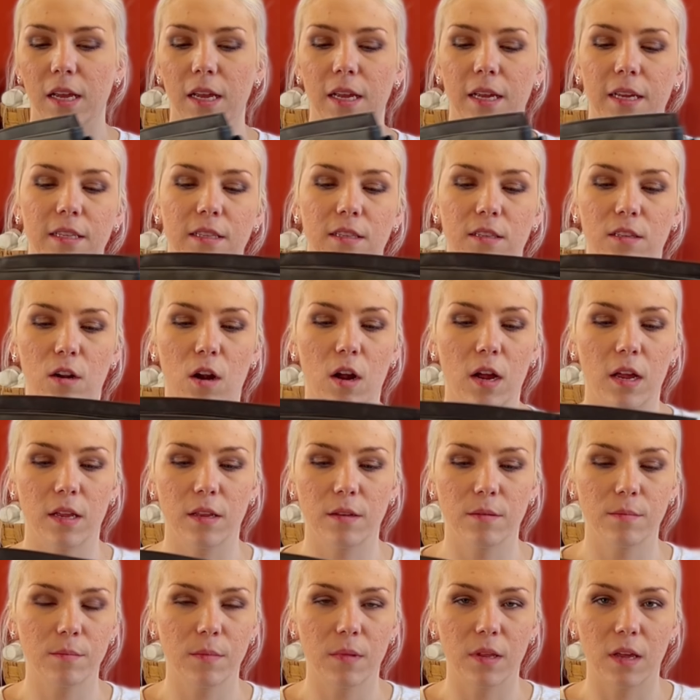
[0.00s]
It's not
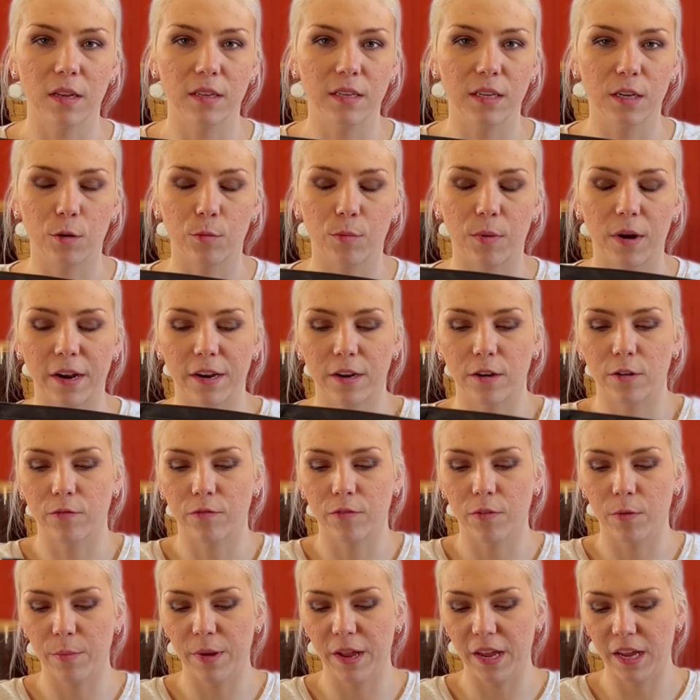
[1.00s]
a deal breaker
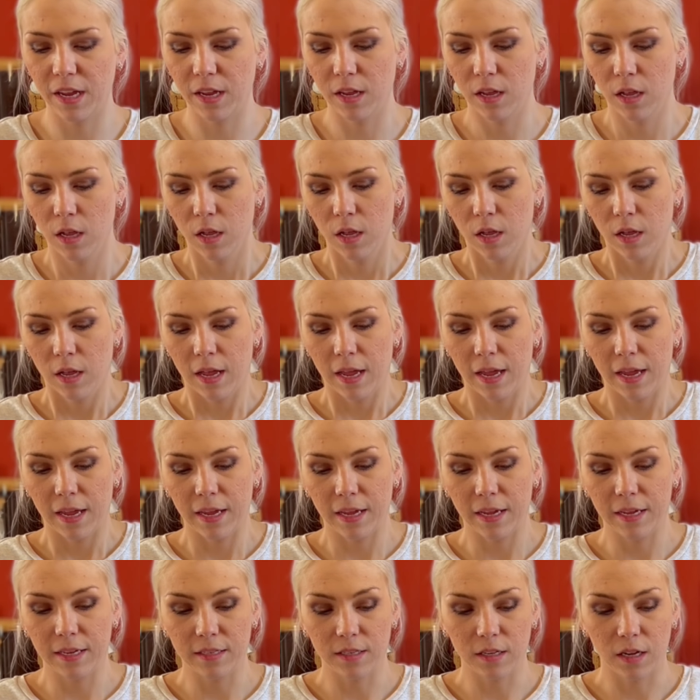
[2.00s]
for me.
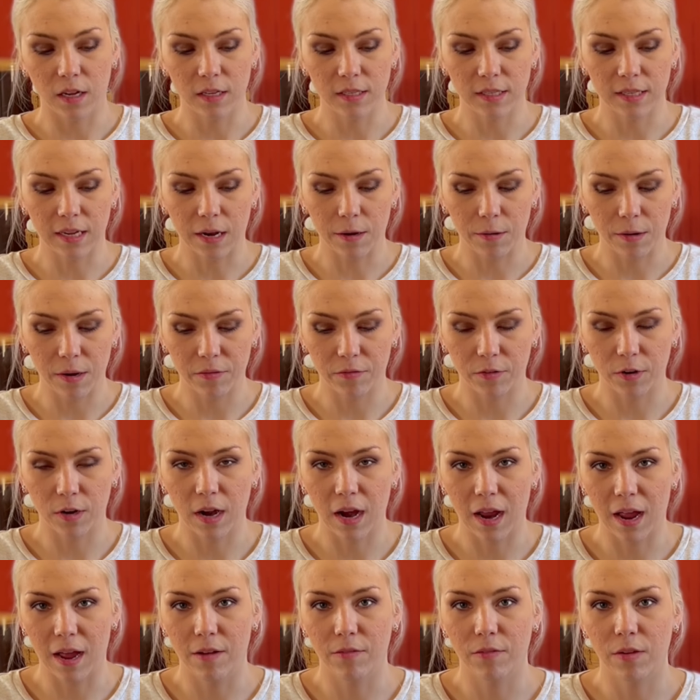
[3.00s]
It does, however,
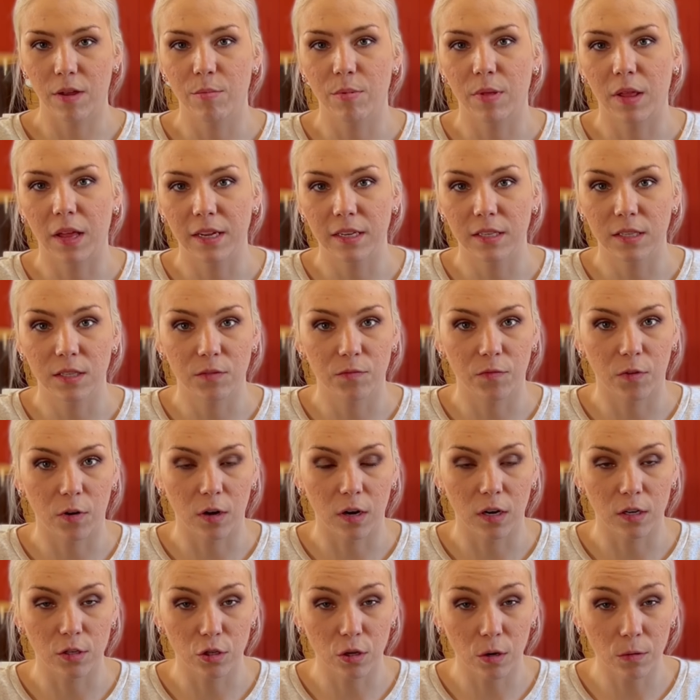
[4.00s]
have a place
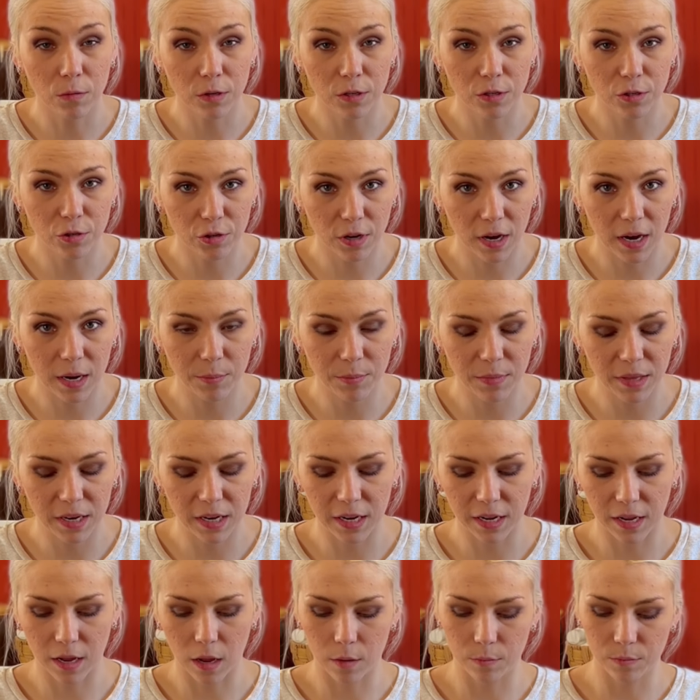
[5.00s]
for a shoulder strap that
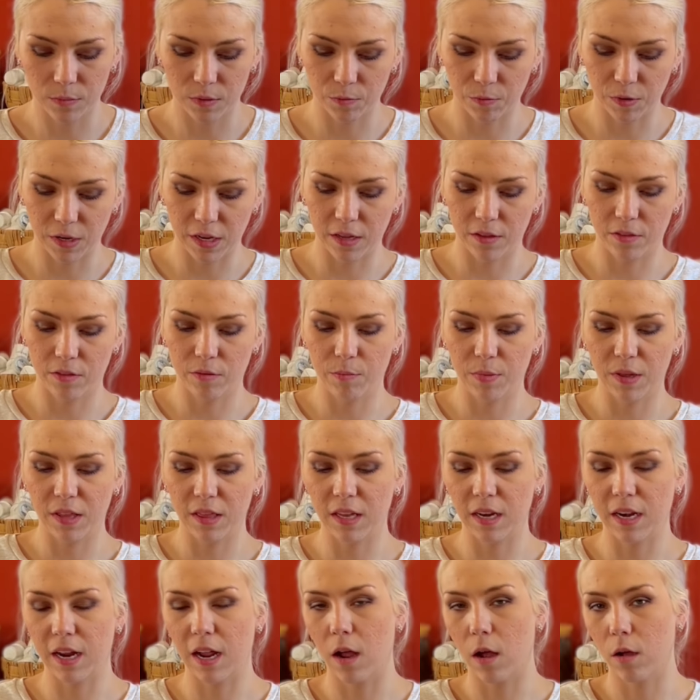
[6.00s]
it comes with, but
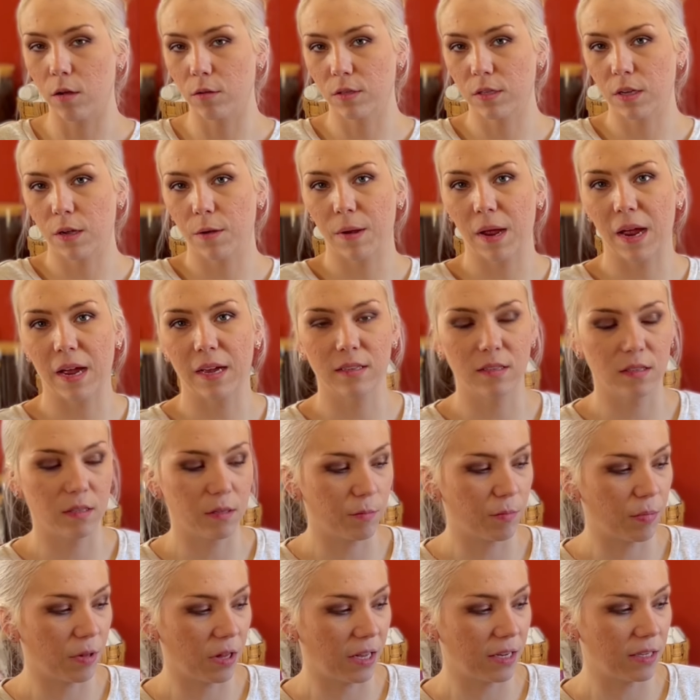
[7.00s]
then it also has
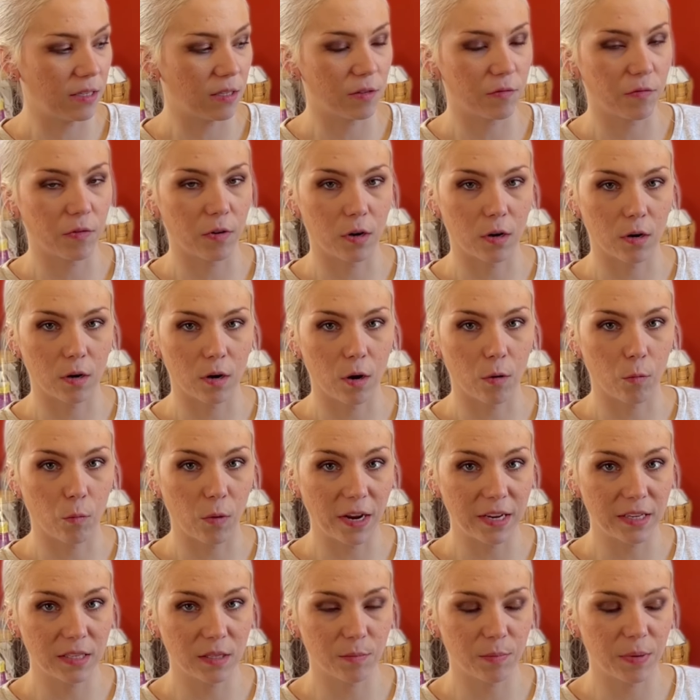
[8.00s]
the place for a
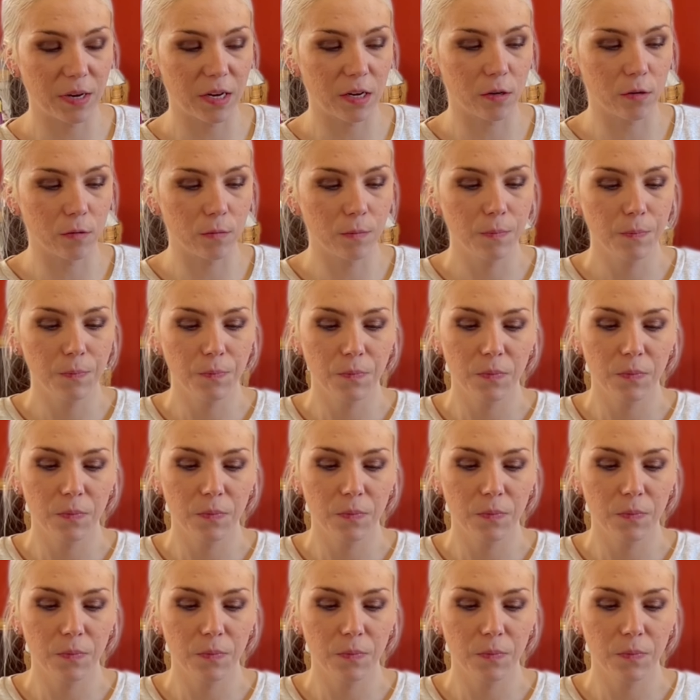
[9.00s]
waist belt.